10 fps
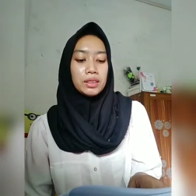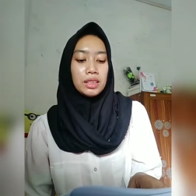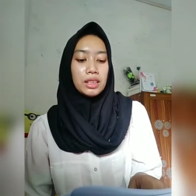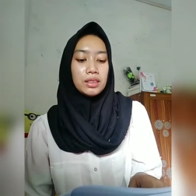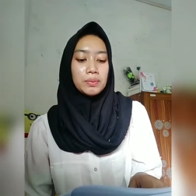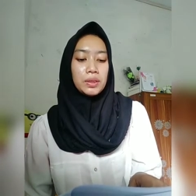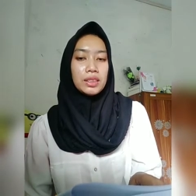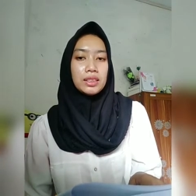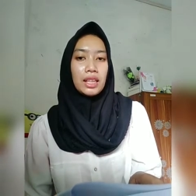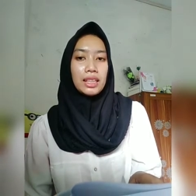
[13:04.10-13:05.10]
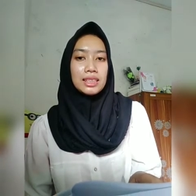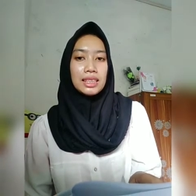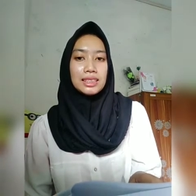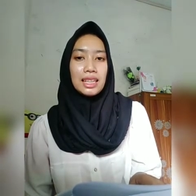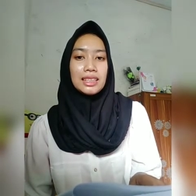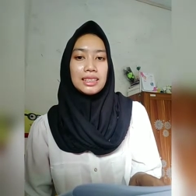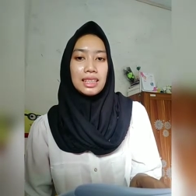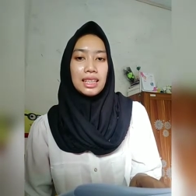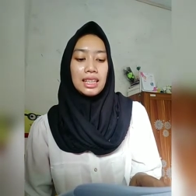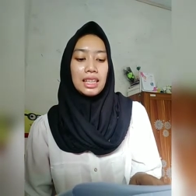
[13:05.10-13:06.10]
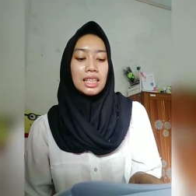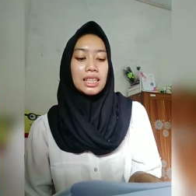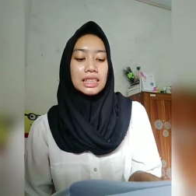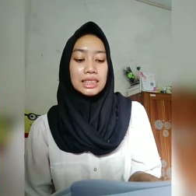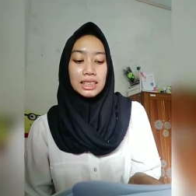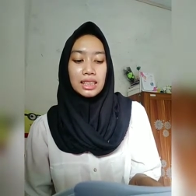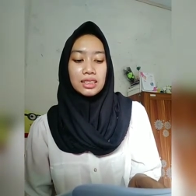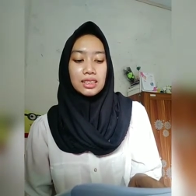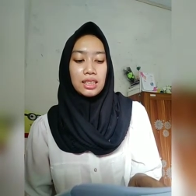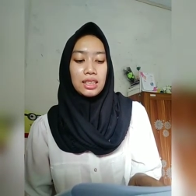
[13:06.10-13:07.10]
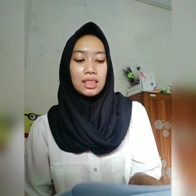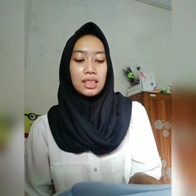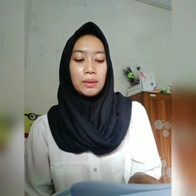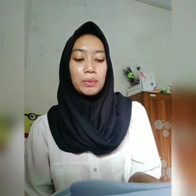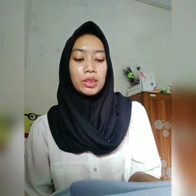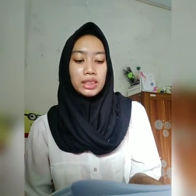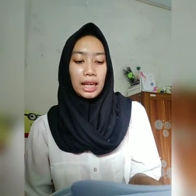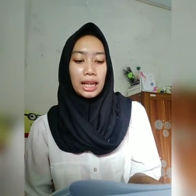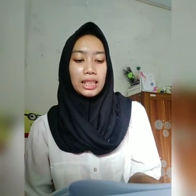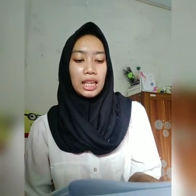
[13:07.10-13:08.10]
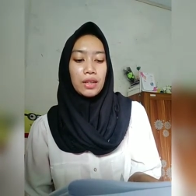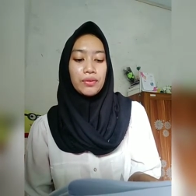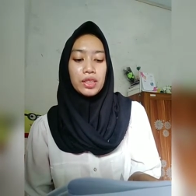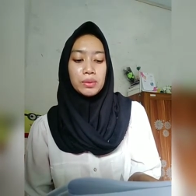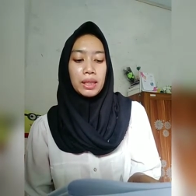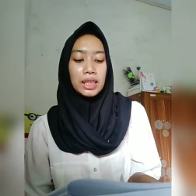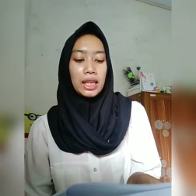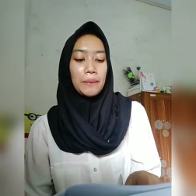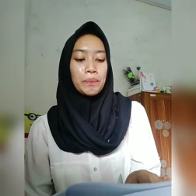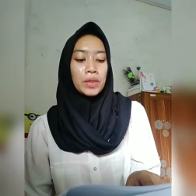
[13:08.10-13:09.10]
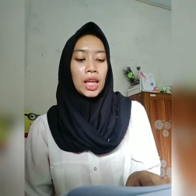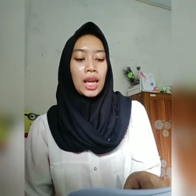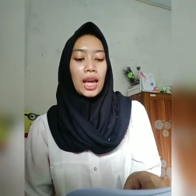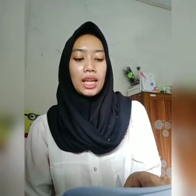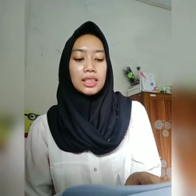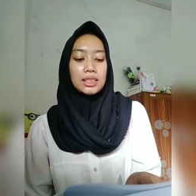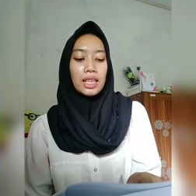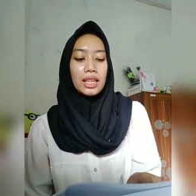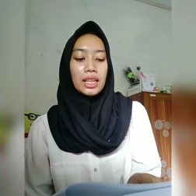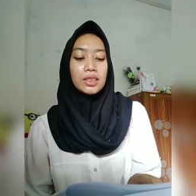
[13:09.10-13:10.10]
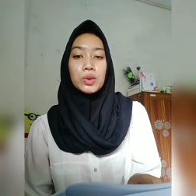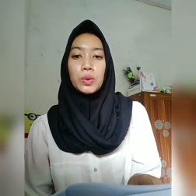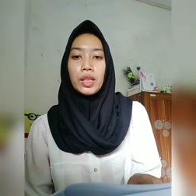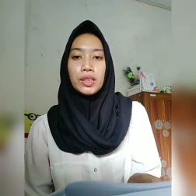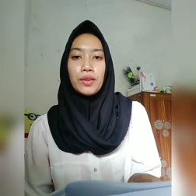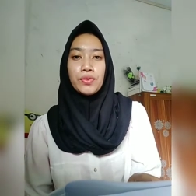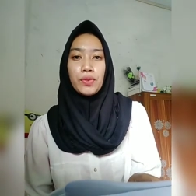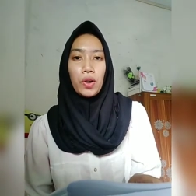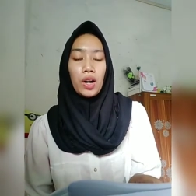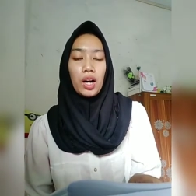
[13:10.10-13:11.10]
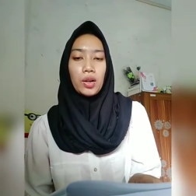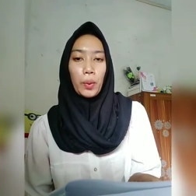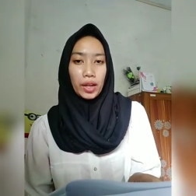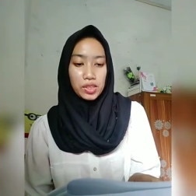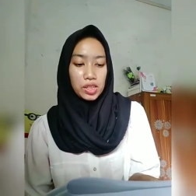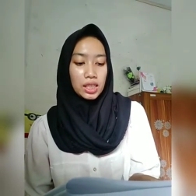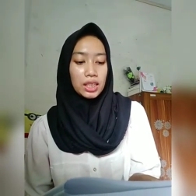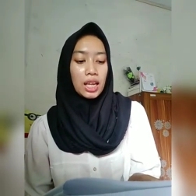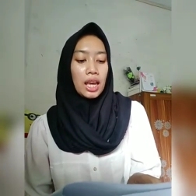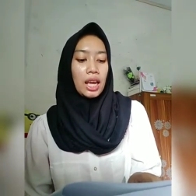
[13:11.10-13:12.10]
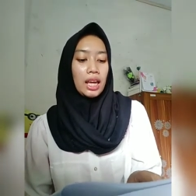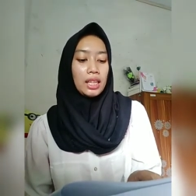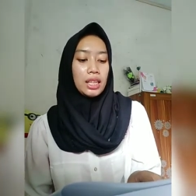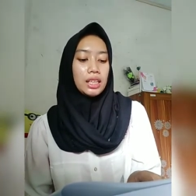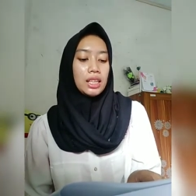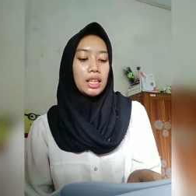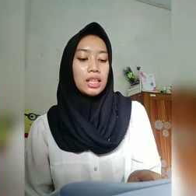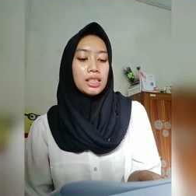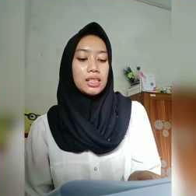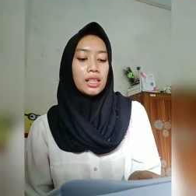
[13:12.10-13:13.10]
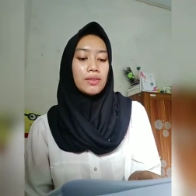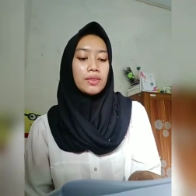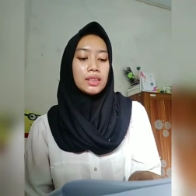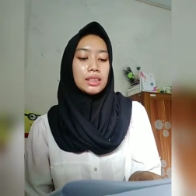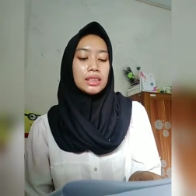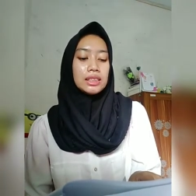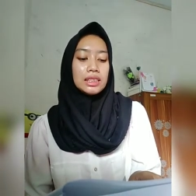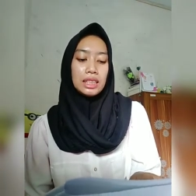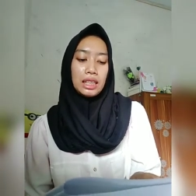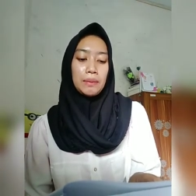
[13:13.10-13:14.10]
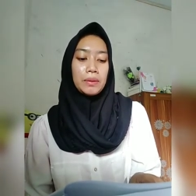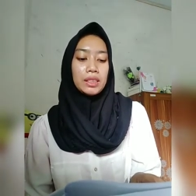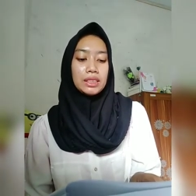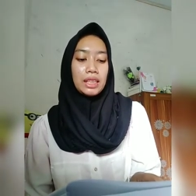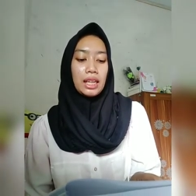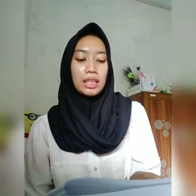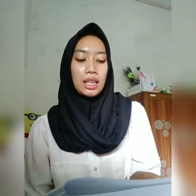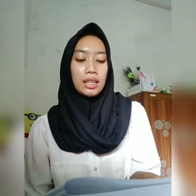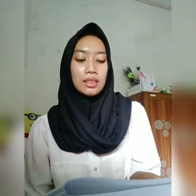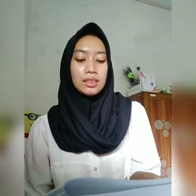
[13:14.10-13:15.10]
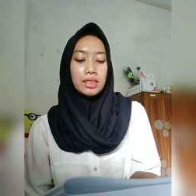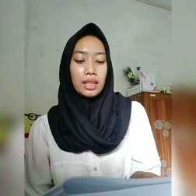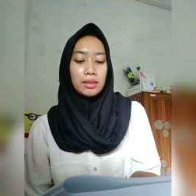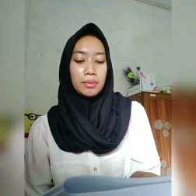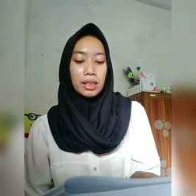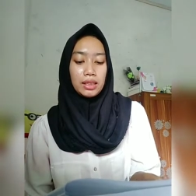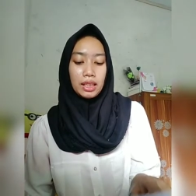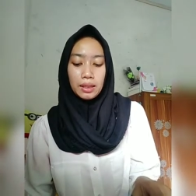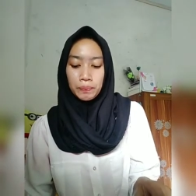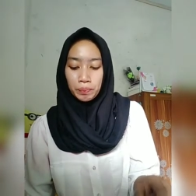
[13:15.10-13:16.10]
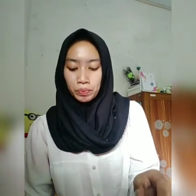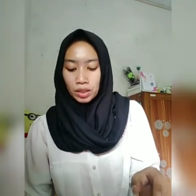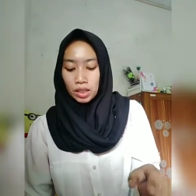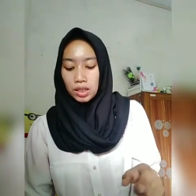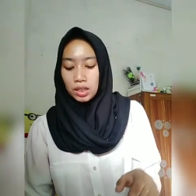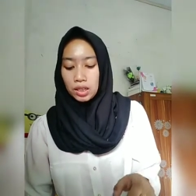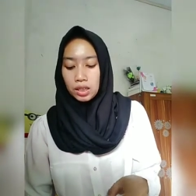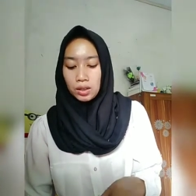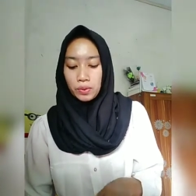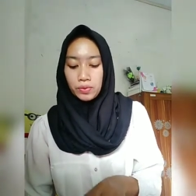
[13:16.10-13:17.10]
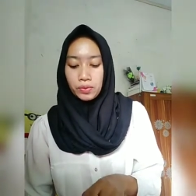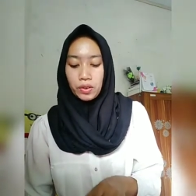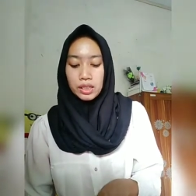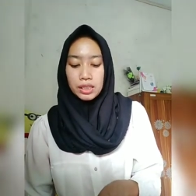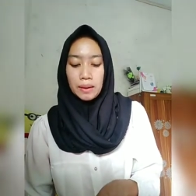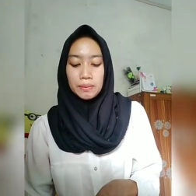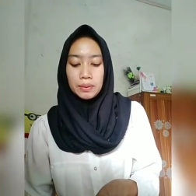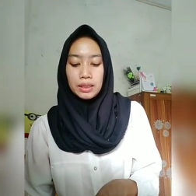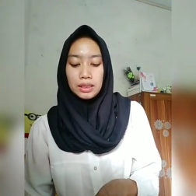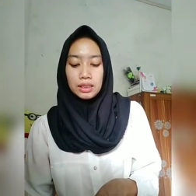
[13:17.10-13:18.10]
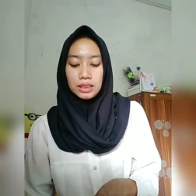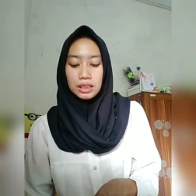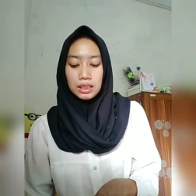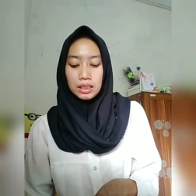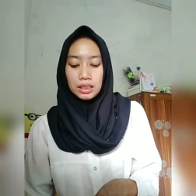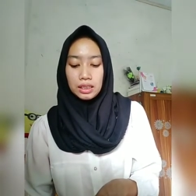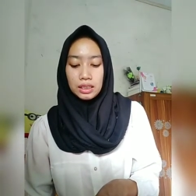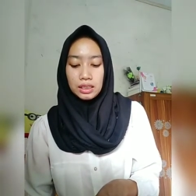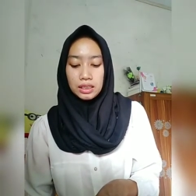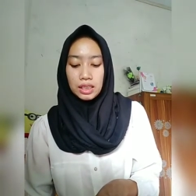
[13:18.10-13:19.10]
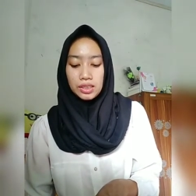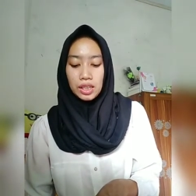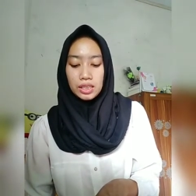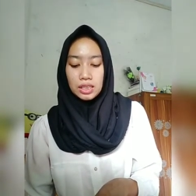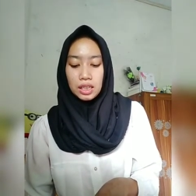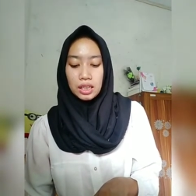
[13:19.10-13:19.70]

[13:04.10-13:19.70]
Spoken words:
in percentage 66% in first meeting, and a second 24 question and 70% in second meeting. For example, such as